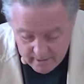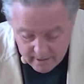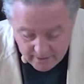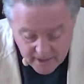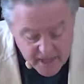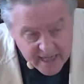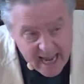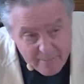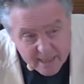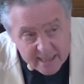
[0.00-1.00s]
And then there
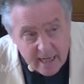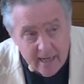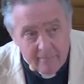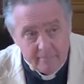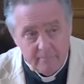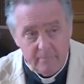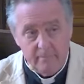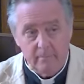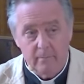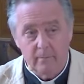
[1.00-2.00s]
came a time,
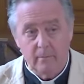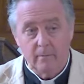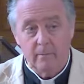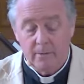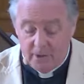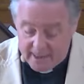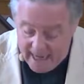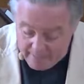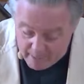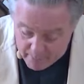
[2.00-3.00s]
there
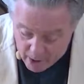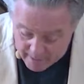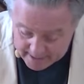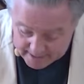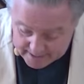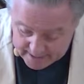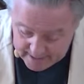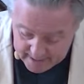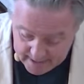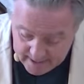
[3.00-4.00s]
came a moment,
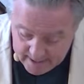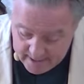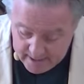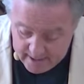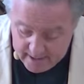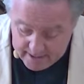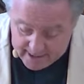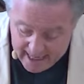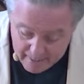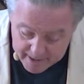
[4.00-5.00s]
there
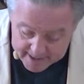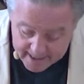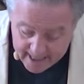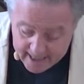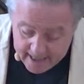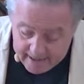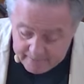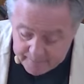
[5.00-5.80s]
came a day